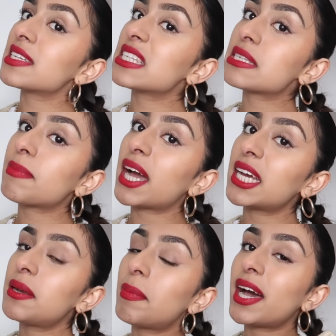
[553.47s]

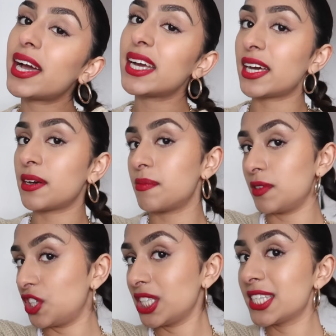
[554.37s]
inspired by
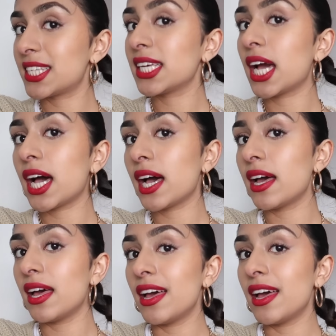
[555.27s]
Chintzia